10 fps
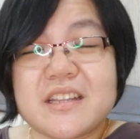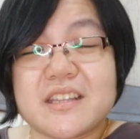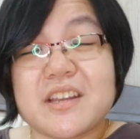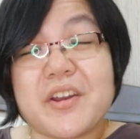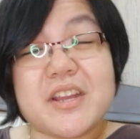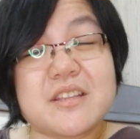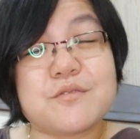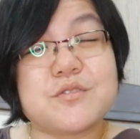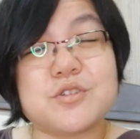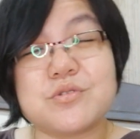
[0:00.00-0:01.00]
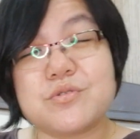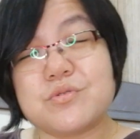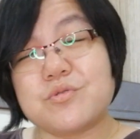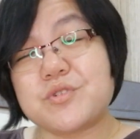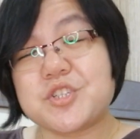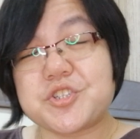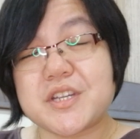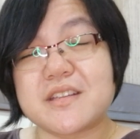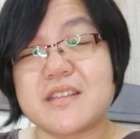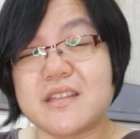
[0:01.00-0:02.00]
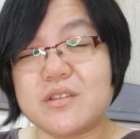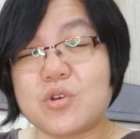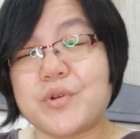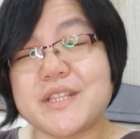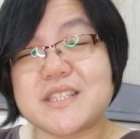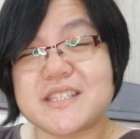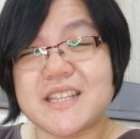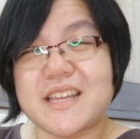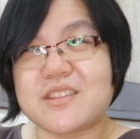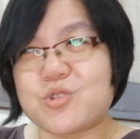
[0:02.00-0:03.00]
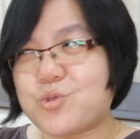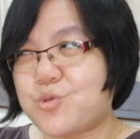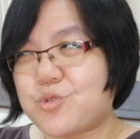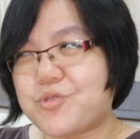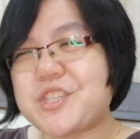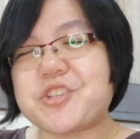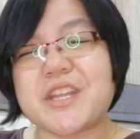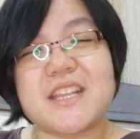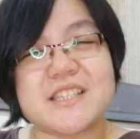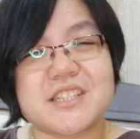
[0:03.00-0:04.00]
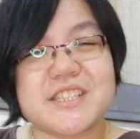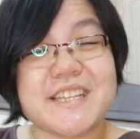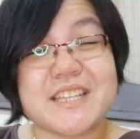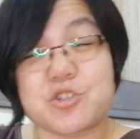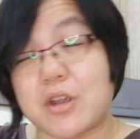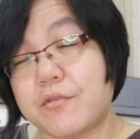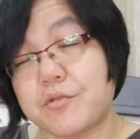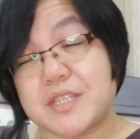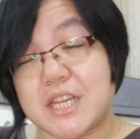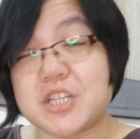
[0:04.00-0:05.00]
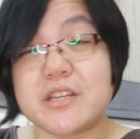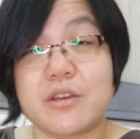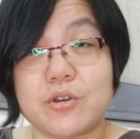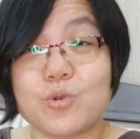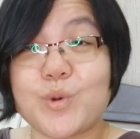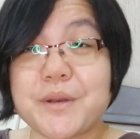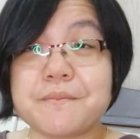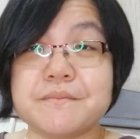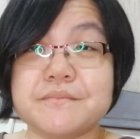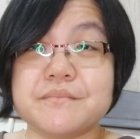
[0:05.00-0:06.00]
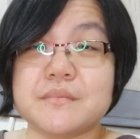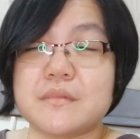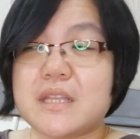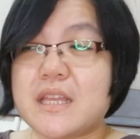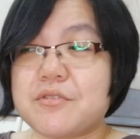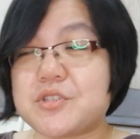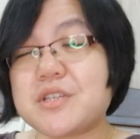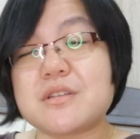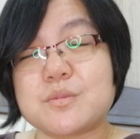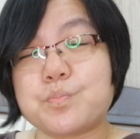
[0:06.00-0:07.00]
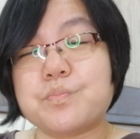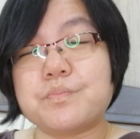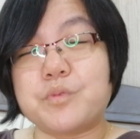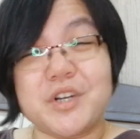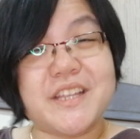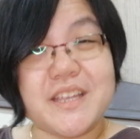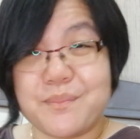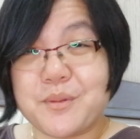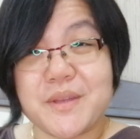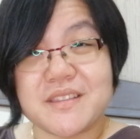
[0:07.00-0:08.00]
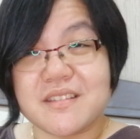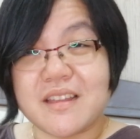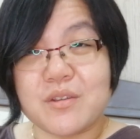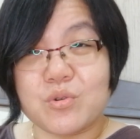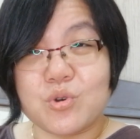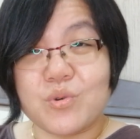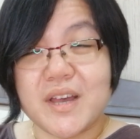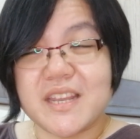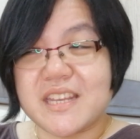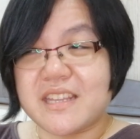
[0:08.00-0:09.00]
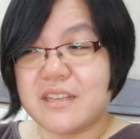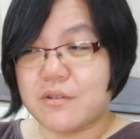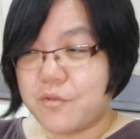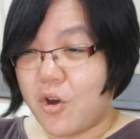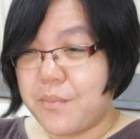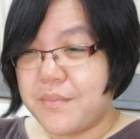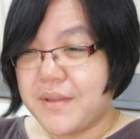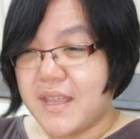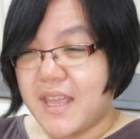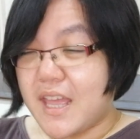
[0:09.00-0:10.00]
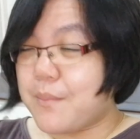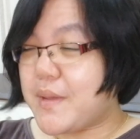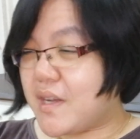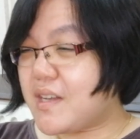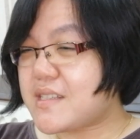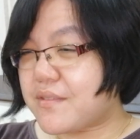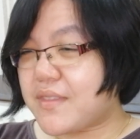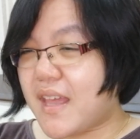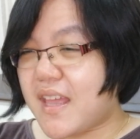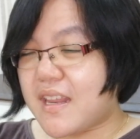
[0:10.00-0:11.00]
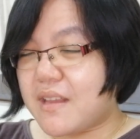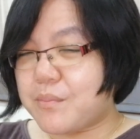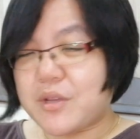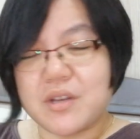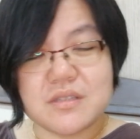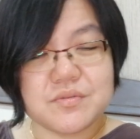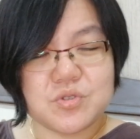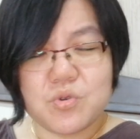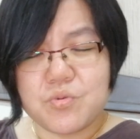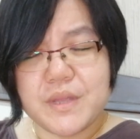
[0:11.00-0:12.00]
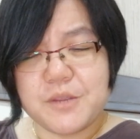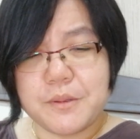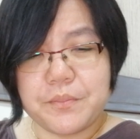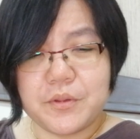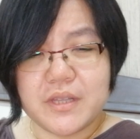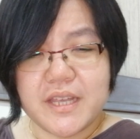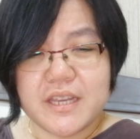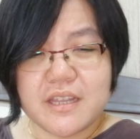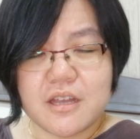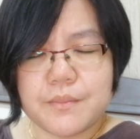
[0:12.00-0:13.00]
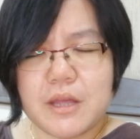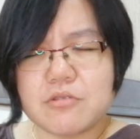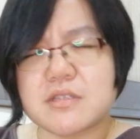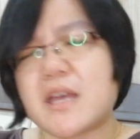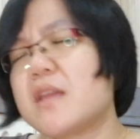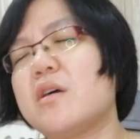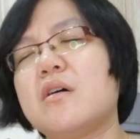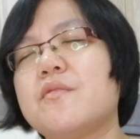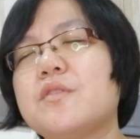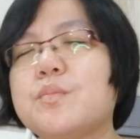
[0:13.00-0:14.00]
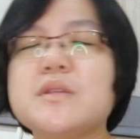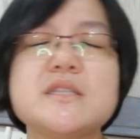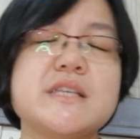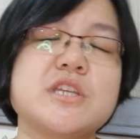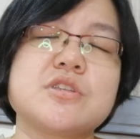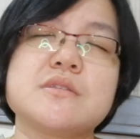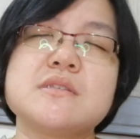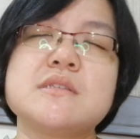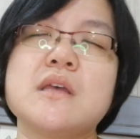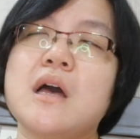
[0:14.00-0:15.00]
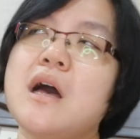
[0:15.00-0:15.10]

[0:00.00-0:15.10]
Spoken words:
directive to restrict interstate travel was actually a good one. It was just poorly implemented. I don't know why they needed a form. And because of that, and because of so many people lining up outside of the police stations,